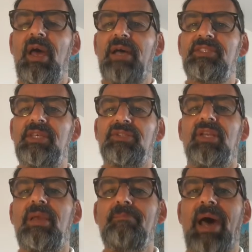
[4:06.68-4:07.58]
had such
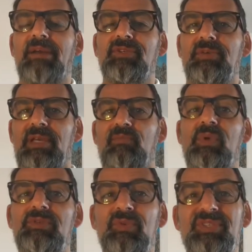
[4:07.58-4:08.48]
an impact on him,
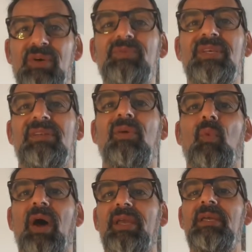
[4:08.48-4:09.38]
which resulted in a
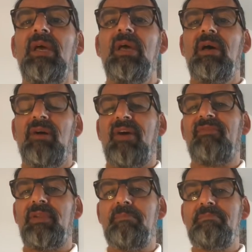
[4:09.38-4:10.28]
way of
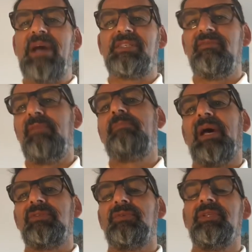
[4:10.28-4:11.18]
having a massive
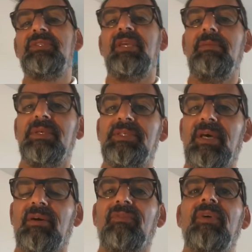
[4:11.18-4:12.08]
impact on the team
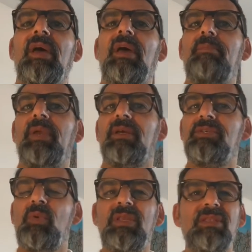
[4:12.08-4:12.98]
itself,
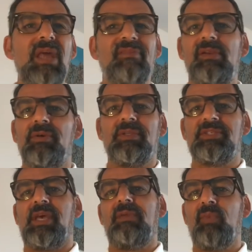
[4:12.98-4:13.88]
because we'd never look the
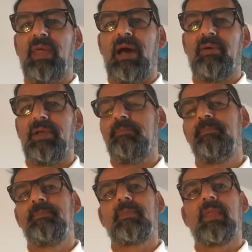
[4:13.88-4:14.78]
same without him.